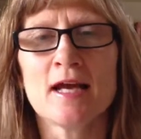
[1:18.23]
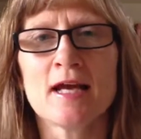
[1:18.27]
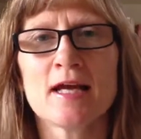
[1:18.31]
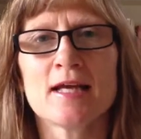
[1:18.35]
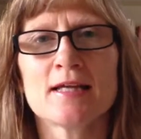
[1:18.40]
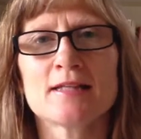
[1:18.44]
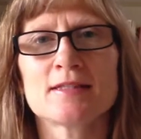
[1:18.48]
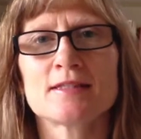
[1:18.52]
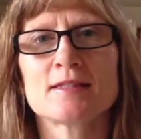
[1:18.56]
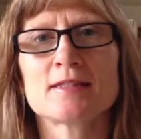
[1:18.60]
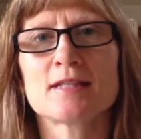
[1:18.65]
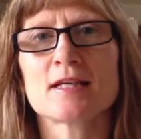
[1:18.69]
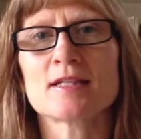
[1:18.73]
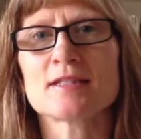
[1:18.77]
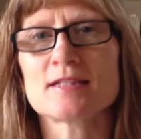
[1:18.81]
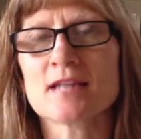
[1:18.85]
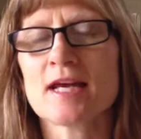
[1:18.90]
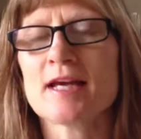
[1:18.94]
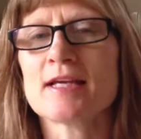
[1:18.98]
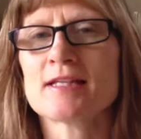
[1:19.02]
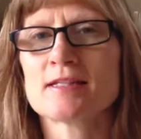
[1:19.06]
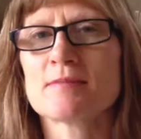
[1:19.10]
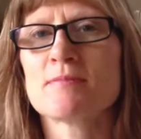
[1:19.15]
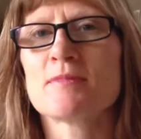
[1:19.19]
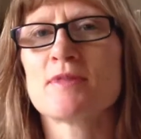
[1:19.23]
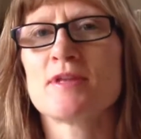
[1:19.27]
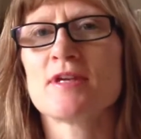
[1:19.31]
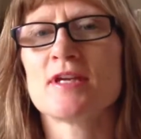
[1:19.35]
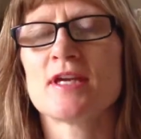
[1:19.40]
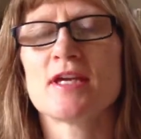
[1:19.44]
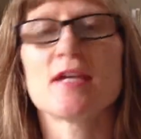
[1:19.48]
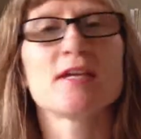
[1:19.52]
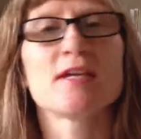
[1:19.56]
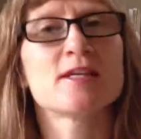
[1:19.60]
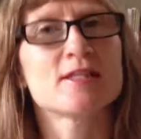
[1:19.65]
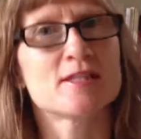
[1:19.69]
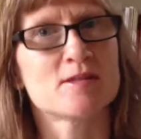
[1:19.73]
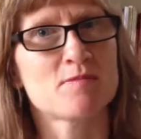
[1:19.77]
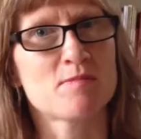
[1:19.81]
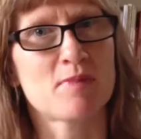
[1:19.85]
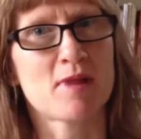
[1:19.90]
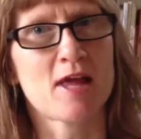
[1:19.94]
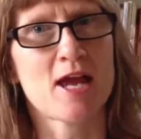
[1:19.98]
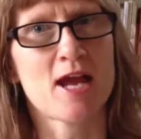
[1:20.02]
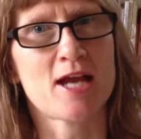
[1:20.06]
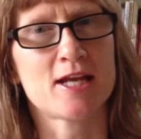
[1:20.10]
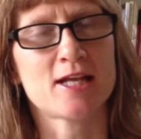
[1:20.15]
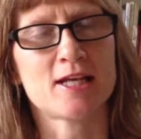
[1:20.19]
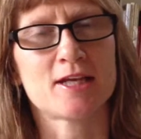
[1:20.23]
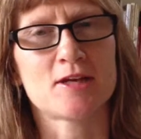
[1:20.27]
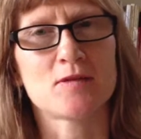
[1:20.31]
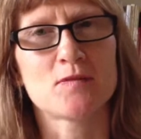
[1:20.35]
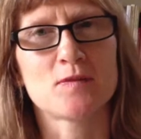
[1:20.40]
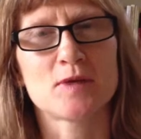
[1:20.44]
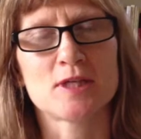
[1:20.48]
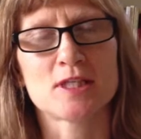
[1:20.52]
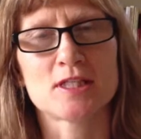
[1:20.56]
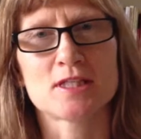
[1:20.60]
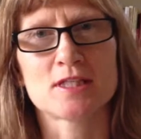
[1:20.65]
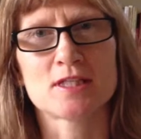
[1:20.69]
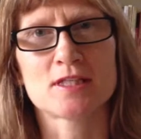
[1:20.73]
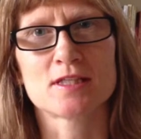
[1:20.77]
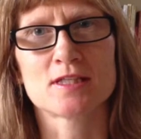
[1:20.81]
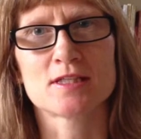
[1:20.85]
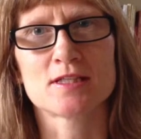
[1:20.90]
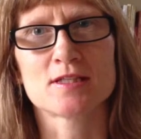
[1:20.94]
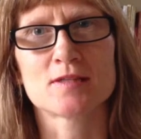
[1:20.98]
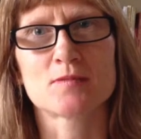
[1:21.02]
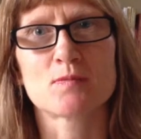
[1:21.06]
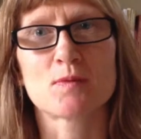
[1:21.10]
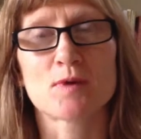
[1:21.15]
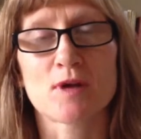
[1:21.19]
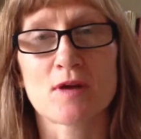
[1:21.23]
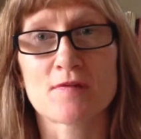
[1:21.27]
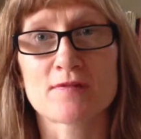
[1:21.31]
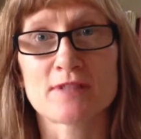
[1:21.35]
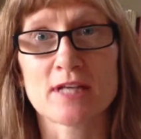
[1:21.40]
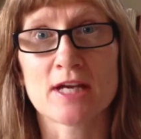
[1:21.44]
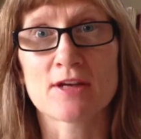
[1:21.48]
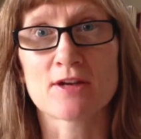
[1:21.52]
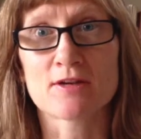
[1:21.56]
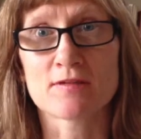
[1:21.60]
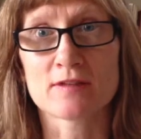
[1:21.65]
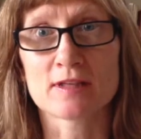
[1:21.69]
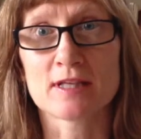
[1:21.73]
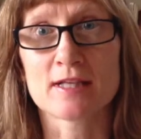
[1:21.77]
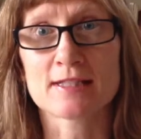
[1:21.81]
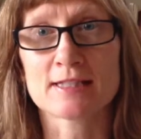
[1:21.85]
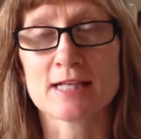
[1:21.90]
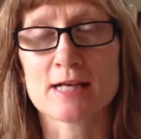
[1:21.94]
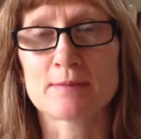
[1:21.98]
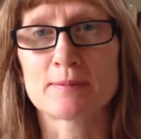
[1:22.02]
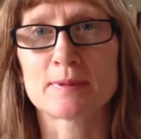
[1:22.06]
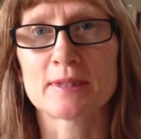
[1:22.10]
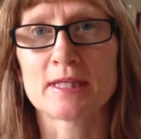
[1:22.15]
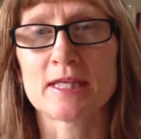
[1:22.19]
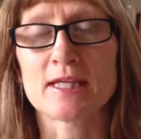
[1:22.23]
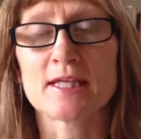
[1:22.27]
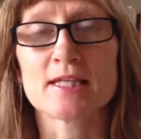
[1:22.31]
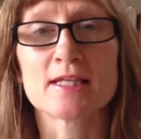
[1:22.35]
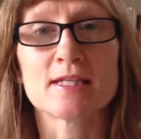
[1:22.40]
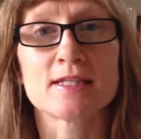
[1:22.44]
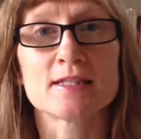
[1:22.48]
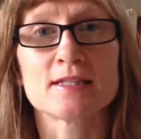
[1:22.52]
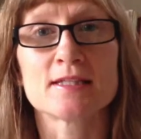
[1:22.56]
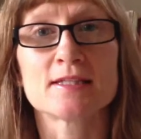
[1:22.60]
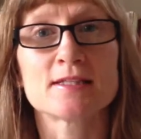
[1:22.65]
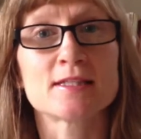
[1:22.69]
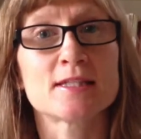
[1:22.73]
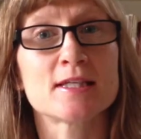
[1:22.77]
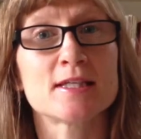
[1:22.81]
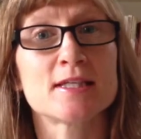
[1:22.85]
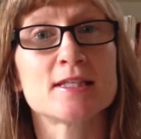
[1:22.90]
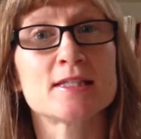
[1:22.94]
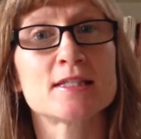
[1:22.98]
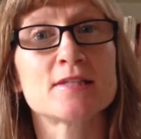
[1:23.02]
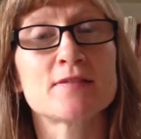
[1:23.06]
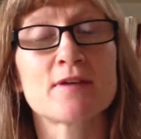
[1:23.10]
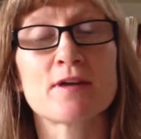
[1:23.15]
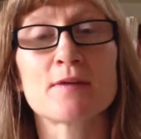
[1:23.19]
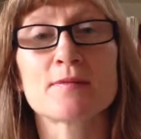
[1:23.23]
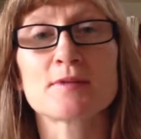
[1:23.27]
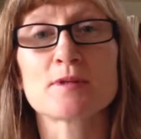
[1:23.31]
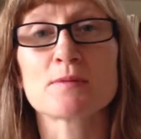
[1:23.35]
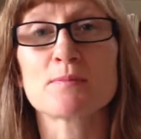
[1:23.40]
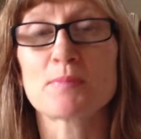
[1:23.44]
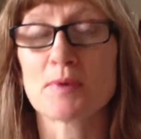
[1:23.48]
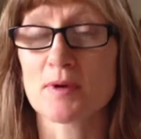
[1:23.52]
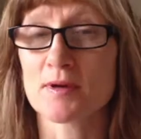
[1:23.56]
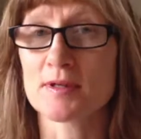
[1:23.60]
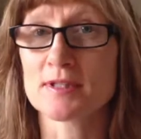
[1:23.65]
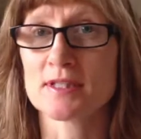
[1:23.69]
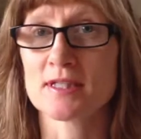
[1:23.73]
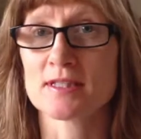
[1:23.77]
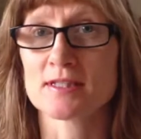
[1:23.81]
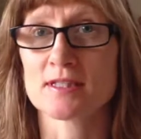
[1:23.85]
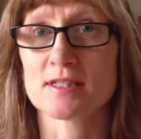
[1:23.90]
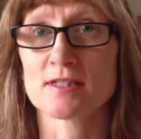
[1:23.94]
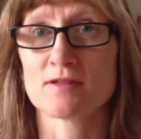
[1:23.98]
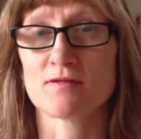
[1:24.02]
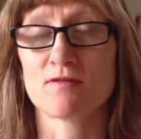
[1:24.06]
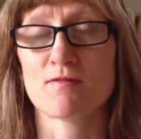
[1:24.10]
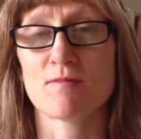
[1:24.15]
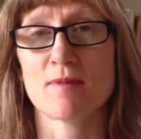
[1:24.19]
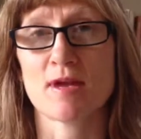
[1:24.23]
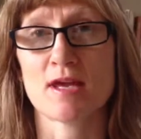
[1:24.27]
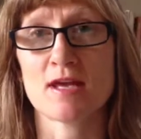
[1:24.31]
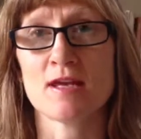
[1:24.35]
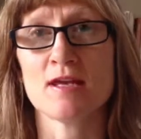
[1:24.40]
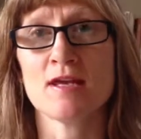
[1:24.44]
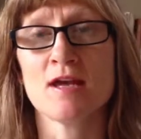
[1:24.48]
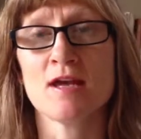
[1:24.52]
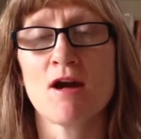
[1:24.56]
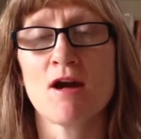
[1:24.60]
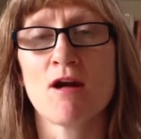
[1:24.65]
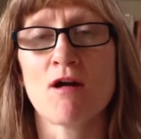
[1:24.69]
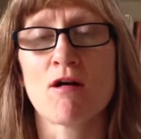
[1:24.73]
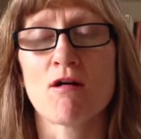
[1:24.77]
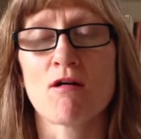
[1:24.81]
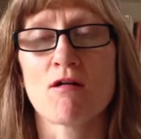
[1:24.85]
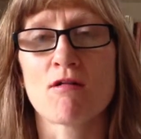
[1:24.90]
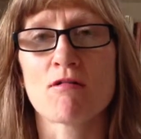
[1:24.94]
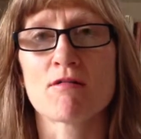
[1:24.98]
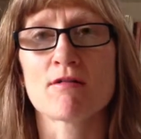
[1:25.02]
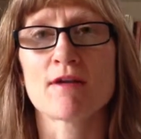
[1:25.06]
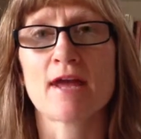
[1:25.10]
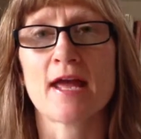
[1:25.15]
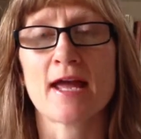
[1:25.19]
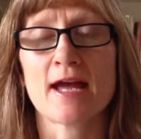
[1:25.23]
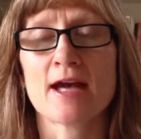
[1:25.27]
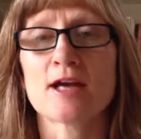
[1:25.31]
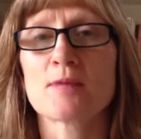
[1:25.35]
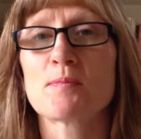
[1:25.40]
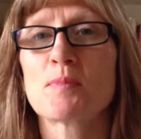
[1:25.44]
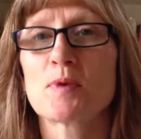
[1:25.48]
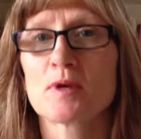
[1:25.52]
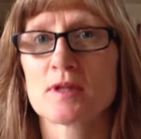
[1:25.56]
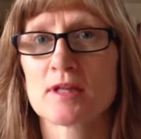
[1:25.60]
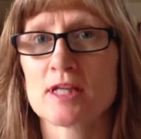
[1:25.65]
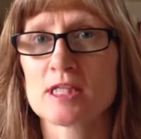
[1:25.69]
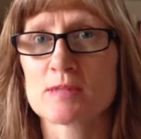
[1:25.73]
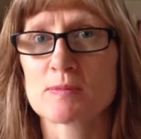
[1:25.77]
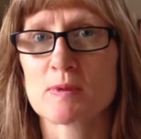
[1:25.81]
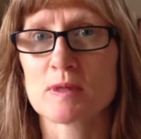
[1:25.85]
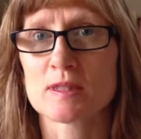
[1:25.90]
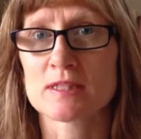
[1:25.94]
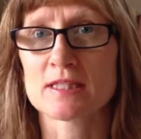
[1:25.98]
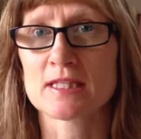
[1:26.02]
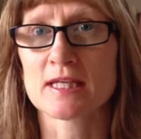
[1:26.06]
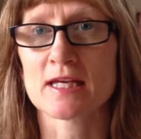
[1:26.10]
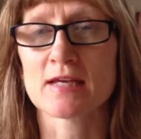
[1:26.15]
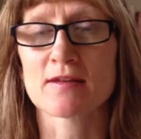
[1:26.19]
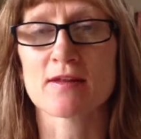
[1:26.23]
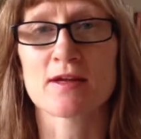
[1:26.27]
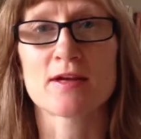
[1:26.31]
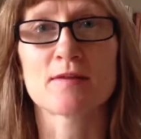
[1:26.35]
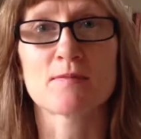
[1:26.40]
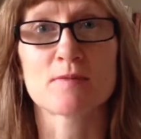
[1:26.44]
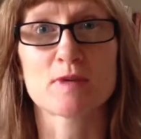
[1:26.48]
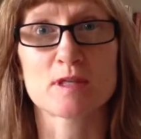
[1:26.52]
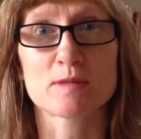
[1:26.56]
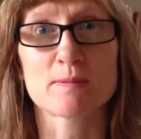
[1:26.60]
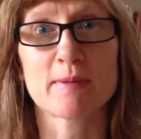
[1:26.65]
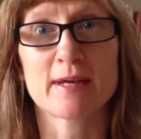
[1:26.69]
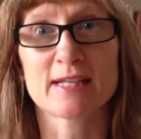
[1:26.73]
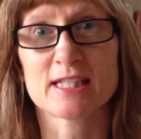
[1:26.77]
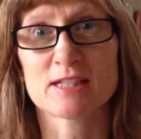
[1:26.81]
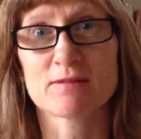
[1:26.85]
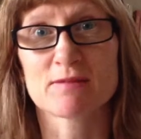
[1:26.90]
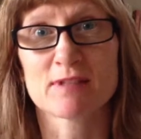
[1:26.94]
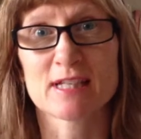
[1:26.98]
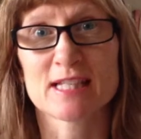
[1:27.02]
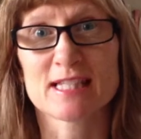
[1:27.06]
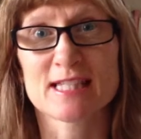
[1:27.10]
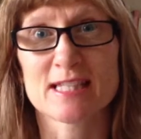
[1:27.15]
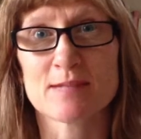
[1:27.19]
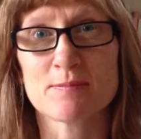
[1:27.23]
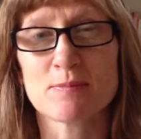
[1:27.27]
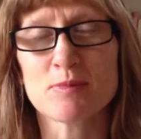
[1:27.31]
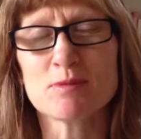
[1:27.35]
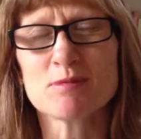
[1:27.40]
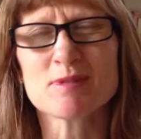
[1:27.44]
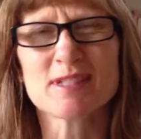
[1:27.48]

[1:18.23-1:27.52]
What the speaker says: It does take some thinking and some planning, which is what I've done over the last couple of years, is develop some processes for me on how to put a lunchbox together, which makes it really simple.